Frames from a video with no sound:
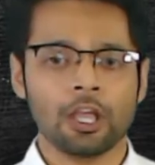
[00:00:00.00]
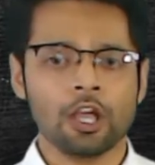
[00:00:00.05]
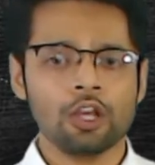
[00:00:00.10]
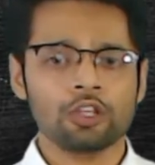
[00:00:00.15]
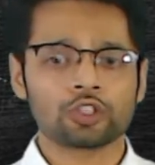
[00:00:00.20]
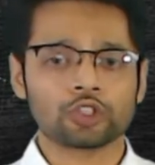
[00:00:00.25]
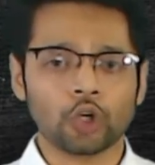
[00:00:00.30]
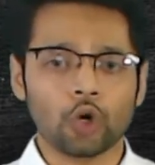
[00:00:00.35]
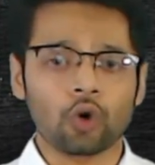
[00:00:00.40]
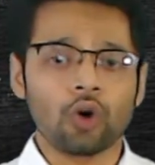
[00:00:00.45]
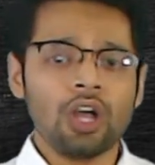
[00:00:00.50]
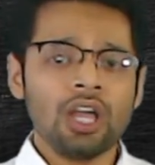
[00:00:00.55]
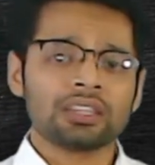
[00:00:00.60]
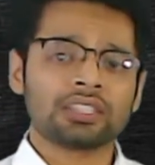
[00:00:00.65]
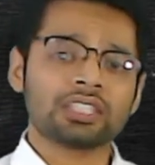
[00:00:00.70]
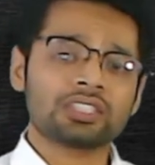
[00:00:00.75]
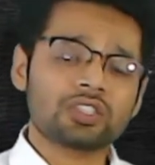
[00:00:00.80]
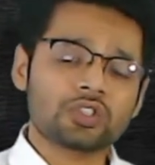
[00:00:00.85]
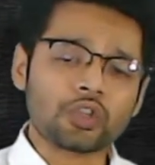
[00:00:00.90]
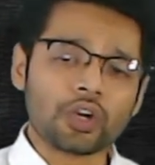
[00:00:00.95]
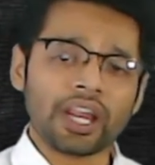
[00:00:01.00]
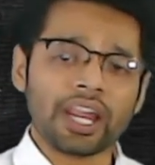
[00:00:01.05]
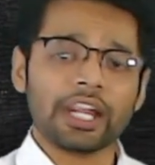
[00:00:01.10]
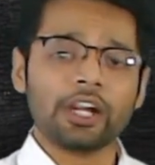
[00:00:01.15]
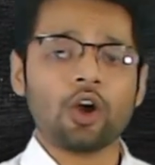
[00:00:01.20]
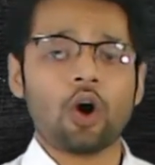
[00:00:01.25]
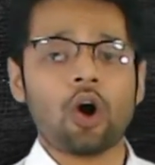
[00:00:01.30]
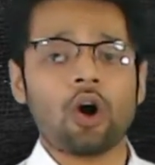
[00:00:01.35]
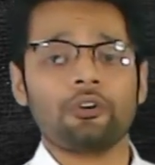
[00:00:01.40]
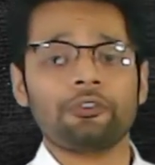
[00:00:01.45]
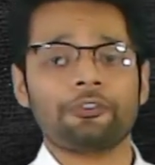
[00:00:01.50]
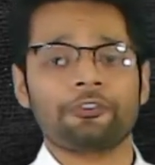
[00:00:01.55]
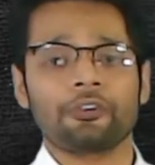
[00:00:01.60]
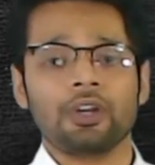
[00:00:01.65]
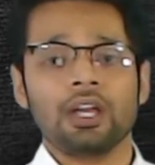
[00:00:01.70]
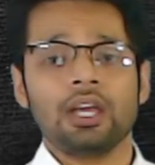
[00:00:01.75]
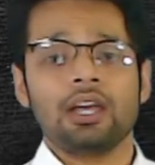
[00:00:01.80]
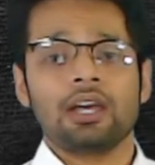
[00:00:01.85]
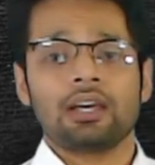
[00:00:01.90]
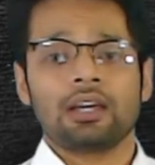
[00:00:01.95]
So this trade of
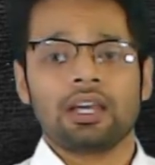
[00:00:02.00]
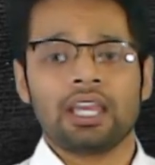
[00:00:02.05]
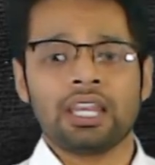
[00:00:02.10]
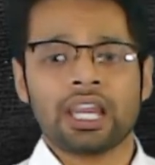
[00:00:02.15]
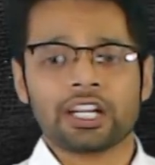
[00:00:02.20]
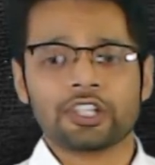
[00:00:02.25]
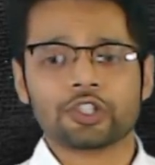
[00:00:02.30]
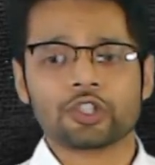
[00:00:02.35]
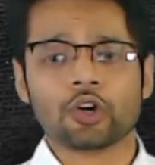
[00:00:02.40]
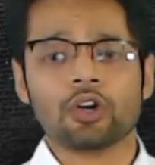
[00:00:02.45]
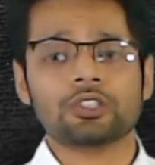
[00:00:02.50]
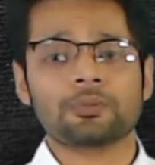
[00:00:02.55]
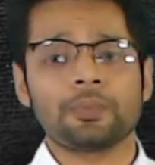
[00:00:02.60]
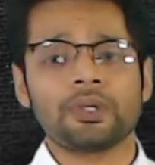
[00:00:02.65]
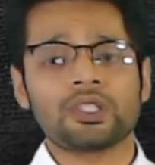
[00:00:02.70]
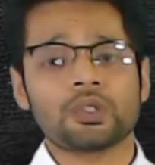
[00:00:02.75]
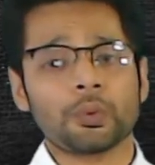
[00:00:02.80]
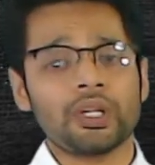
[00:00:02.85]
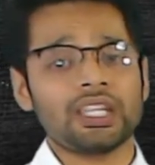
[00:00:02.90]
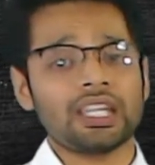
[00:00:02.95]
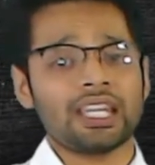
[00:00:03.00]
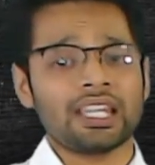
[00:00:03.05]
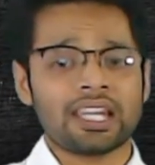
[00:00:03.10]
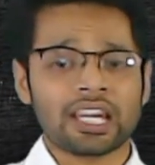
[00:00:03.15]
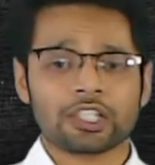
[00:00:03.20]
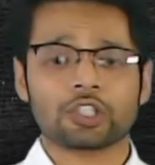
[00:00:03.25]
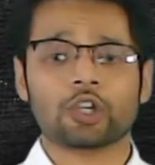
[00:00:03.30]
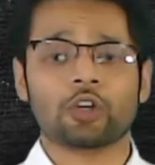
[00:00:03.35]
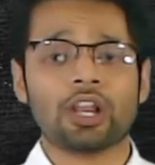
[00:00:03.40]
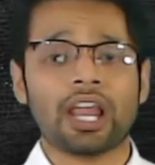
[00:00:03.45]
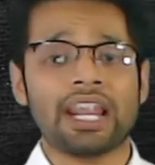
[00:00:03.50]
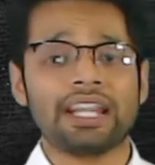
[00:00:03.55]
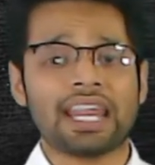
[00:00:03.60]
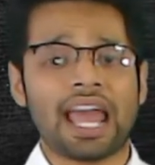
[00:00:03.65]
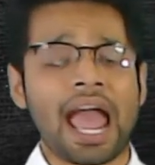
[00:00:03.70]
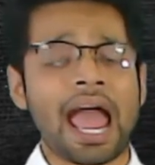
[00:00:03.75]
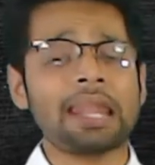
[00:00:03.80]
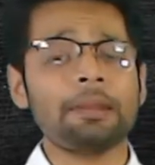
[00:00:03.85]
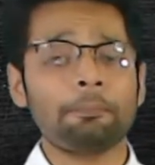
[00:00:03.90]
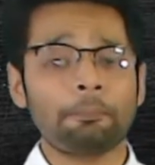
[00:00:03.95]
electrons between electrolyte
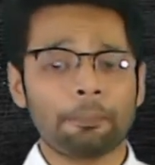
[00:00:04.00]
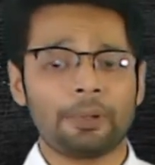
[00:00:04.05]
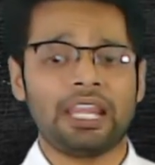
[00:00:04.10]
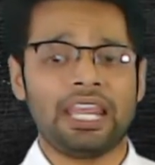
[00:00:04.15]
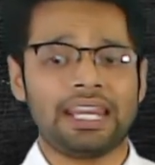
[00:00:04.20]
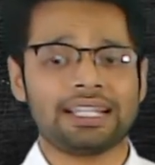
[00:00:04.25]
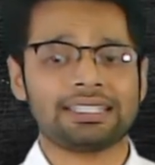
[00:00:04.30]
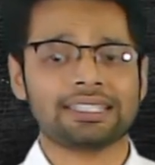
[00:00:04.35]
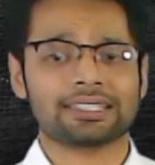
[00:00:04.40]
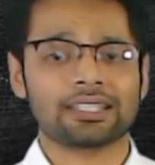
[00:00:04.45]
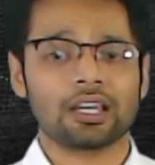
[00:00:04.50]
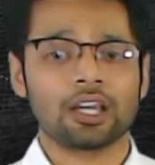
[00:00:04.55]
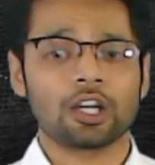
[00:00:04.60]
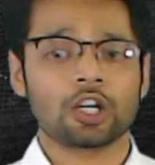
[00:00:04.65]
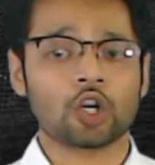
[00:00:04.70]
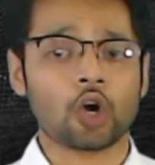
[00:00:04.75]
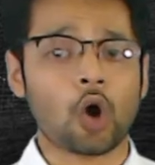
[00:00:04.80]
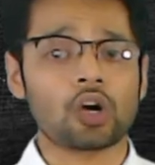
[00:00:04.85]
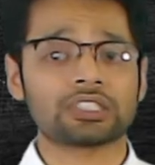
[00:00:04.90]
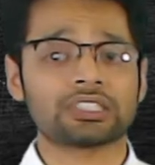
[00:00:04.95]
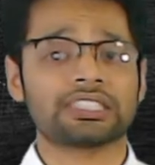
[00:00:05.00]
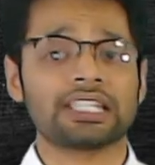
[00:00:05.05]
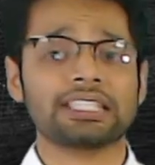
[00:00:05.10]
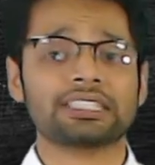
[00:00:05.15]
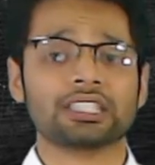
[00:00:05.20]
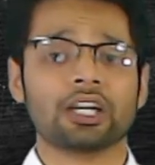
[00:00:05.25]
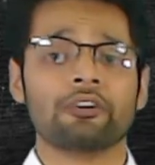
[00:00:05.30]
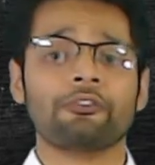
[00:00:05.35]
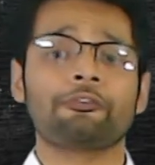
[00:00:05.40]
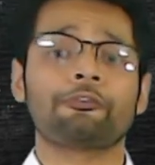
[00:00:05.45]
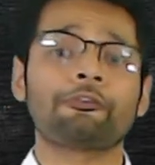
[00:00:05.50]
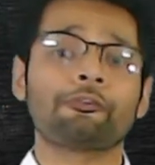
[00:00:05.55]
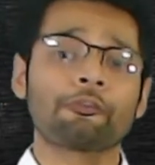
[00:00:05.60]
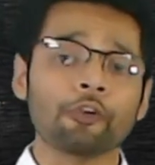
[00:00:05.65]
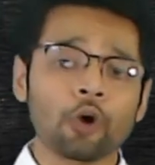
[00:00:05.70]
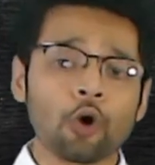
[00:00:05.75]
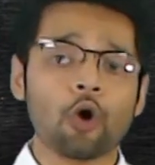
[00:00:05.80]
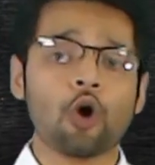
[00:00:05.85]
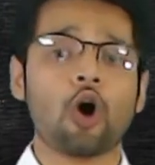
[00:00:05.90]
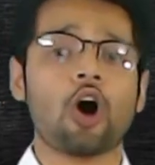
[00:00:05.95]
and plates causes a
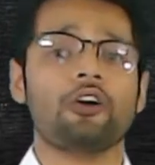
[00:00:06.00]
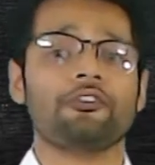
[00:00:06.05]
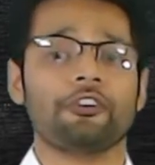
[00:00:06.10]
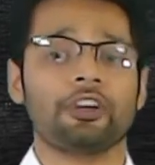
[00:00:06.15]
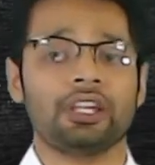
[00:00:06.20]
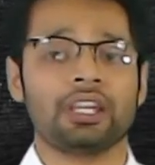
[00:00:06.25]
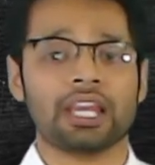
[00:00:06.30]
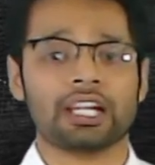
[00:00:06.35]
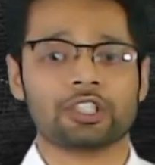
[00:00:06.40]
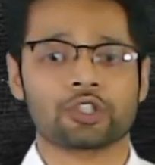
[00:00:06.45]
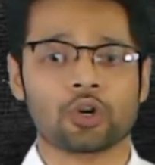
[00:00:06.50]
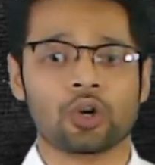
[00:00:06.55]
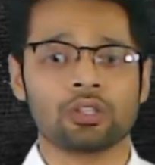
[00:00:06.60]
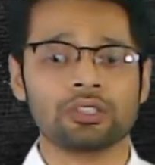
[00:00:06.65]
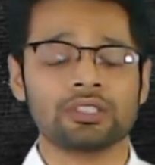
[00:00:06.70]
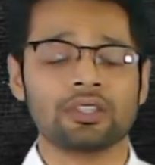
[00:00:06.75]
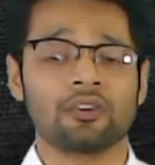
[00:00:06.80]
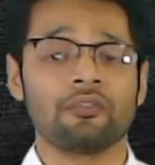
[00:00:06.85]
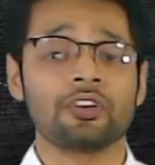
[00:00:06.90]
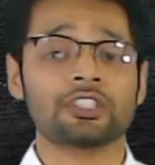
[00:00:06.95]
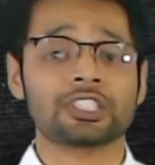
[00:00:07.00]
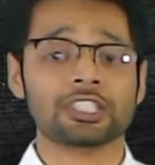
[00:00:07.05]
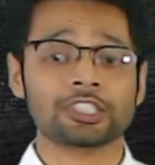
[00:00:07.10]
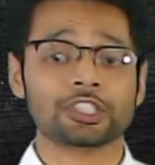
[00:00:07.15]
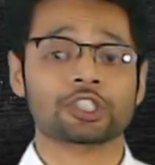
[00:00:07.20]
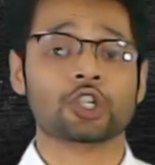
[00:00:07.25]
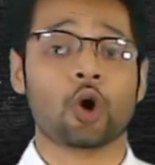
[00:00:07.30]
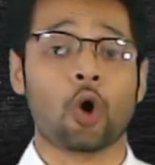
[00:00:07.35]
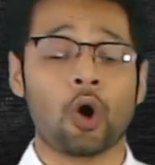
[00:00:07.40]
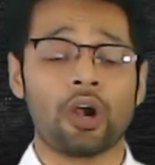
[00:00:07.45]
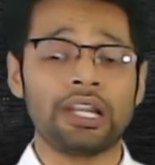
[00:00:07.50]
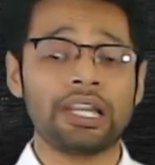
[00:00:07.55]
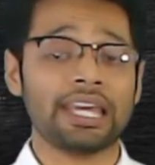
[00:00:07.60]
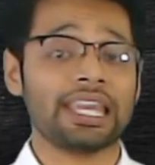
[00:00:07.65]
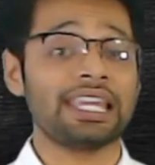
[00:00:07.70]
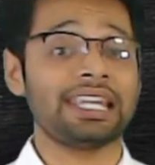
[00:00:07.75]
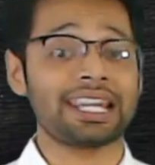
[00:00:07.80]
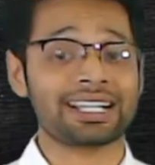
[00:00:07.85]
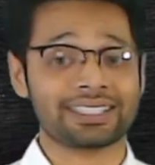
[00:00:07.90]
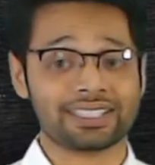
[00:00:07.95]
flow of electrons, which is called
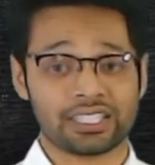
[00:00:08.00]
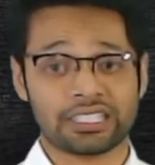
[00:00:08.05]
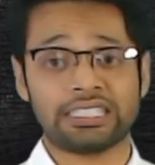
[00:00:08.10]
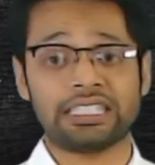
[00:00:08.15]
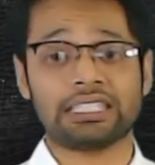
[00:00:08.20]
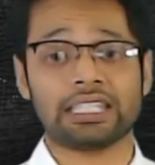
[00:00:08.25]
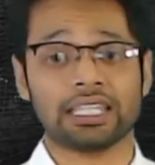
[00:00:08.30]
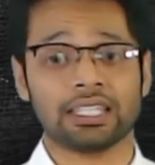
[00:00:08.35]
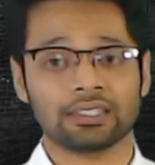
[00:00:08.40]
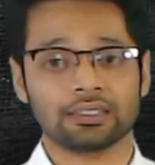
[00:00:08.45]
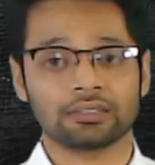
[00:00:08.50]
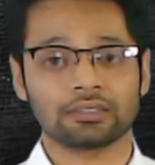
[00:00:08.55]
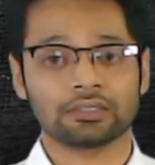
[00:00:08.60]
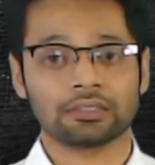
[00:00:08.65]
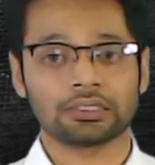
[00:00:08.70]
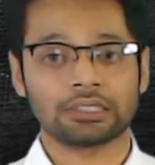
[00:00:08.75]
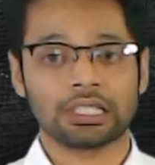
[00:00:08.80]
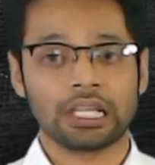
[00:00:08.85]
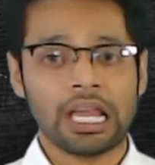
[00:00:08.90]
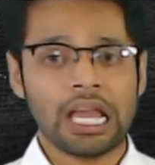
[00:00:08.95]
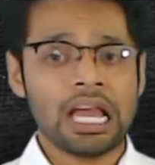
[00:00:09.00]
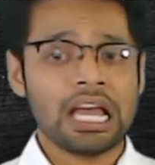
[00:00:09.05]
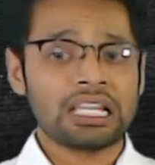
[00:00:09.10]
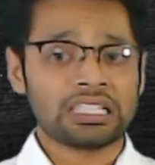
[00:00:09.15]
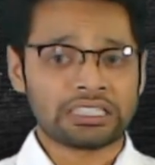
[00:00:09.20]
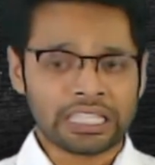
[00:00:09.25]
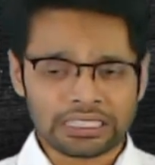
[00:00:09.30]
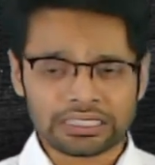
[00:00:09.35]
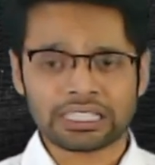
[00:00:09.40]
electricity. This